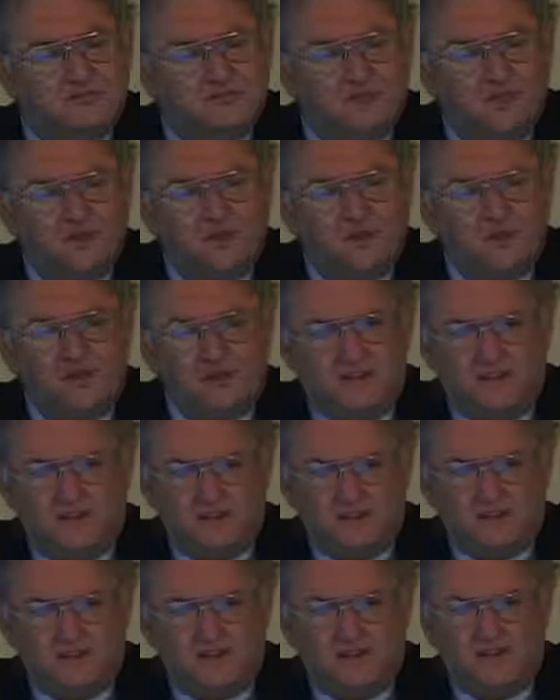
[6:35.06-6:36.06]
So
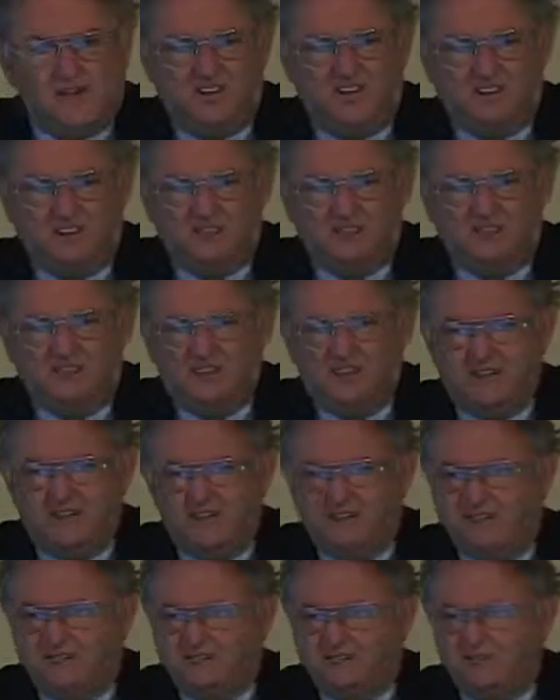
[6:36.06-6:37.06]
if we're going to
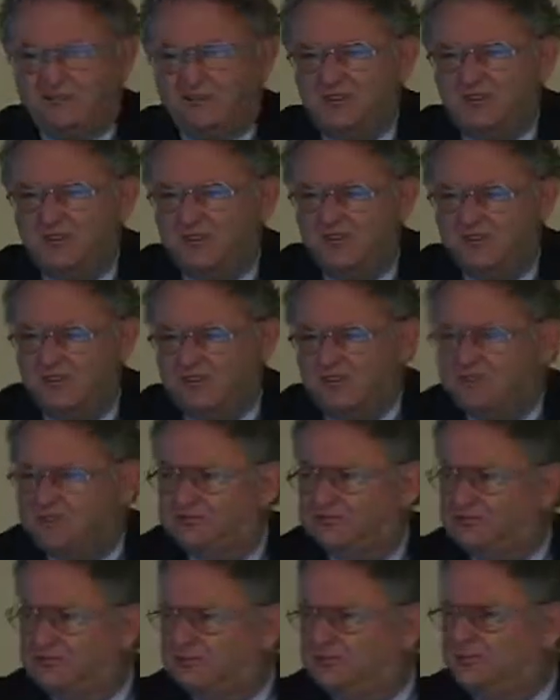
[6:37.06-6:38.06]
save
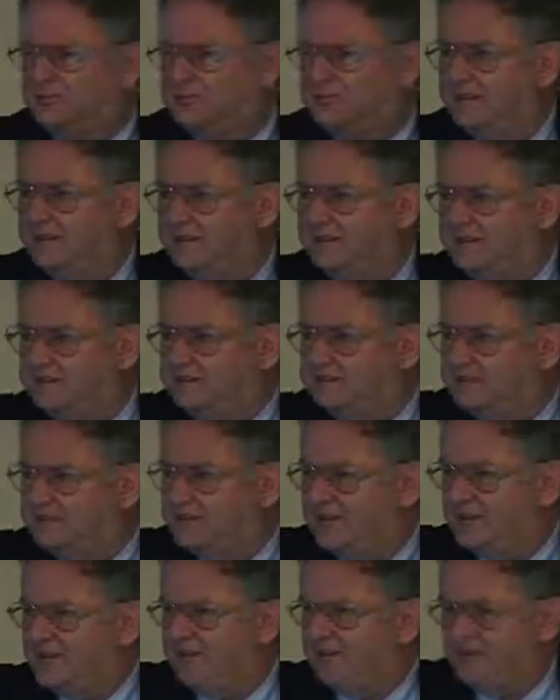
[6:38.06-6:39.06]
species from
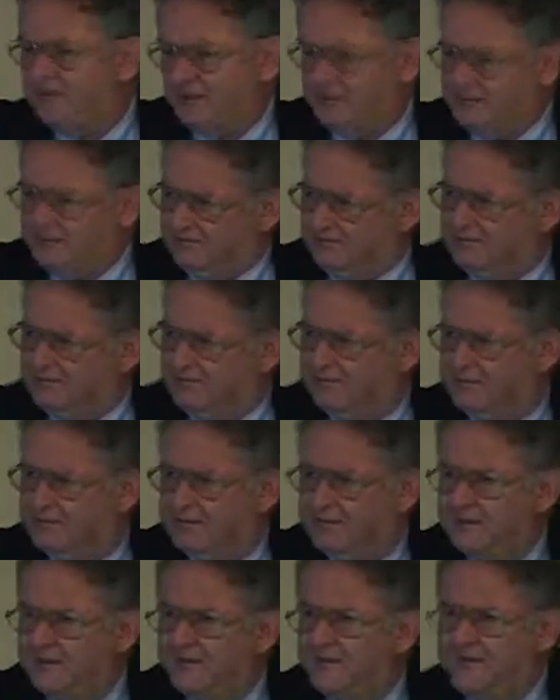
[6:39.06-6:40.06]
extinction,
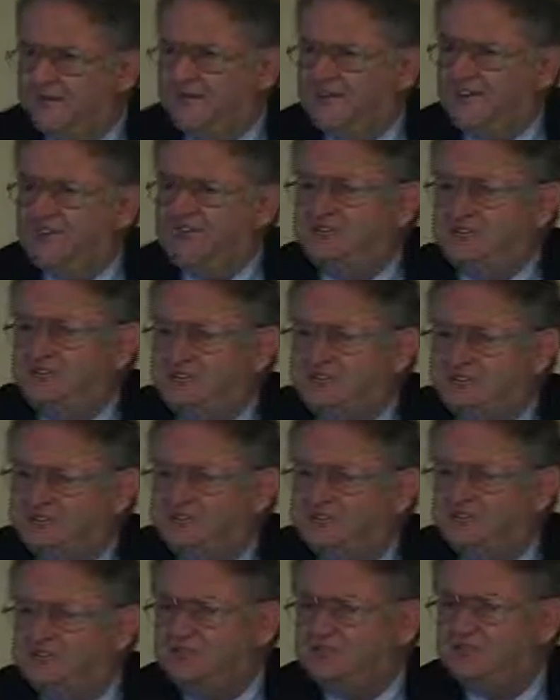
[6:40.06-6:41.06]
this
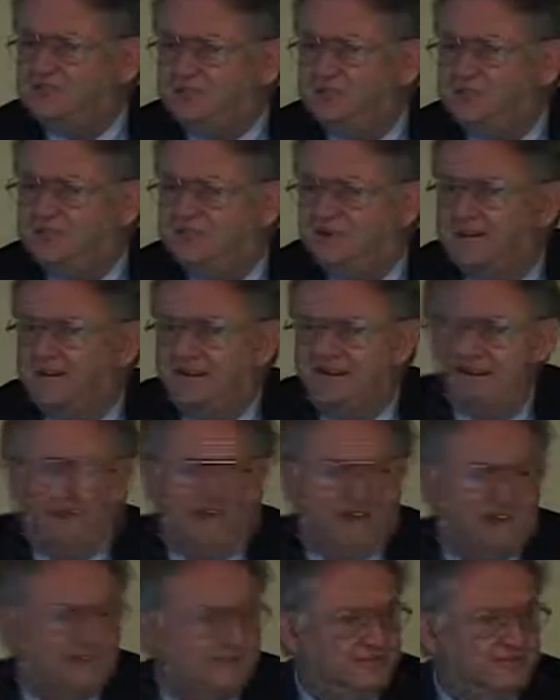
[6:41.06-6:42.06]
isn't something
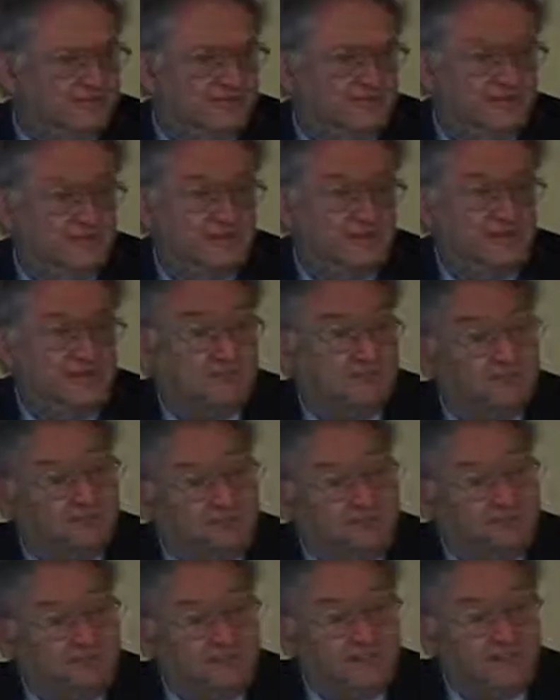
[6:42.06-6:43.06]
as
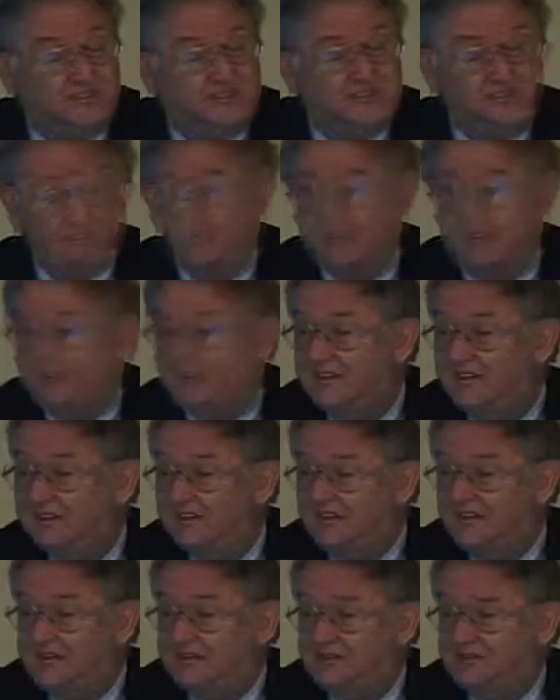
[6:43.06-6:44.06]
scientists,
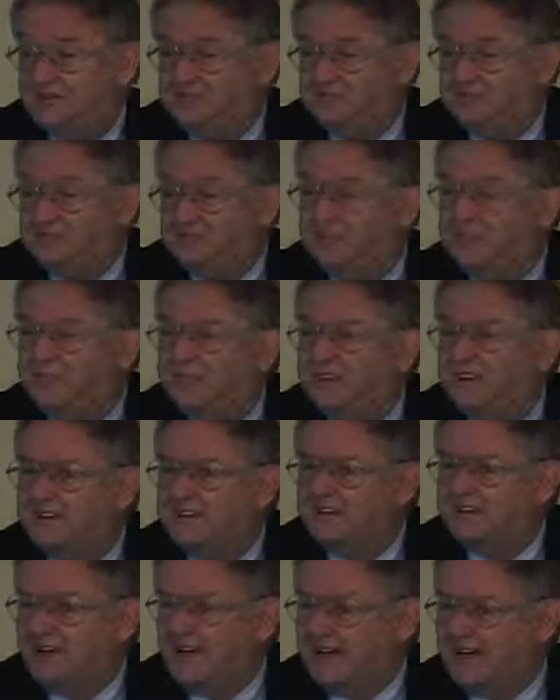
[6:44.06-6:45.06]
this isn't something
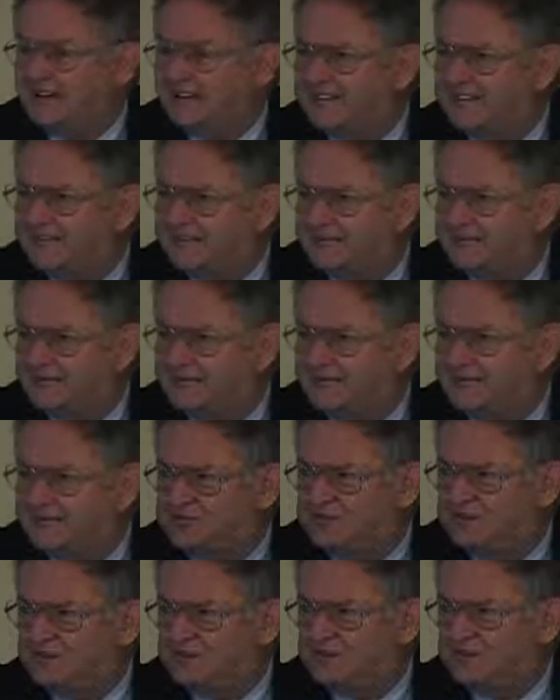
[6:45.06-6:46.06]
as
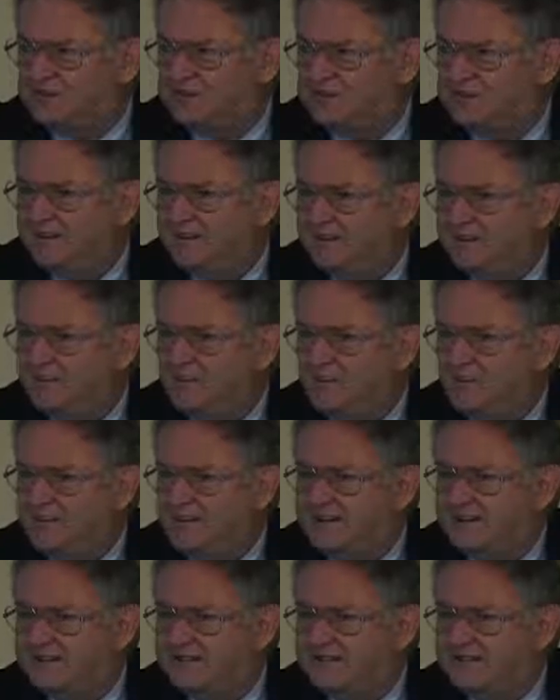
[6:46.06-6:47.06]
activists that
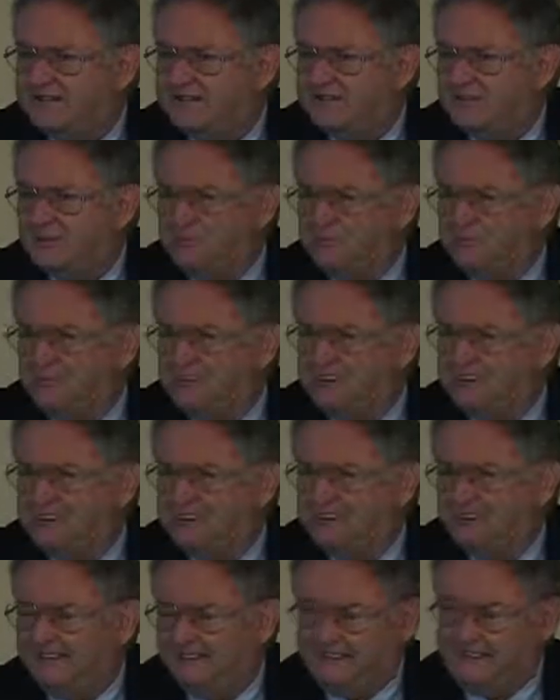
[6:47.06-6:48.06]
we can simply
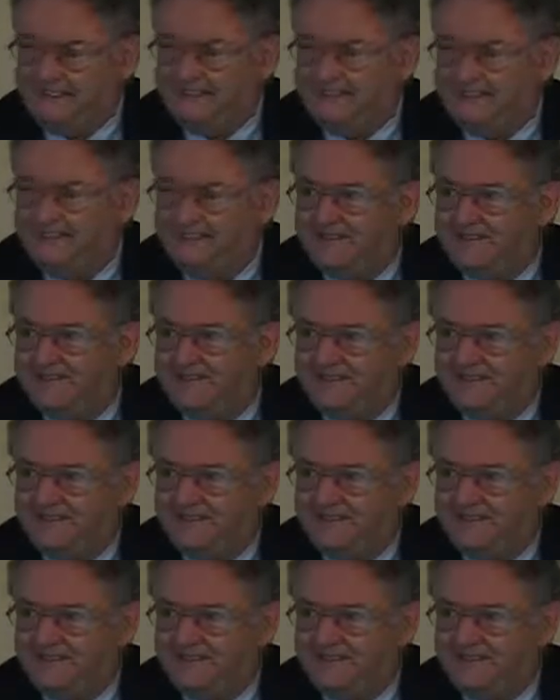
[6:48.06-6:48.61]
let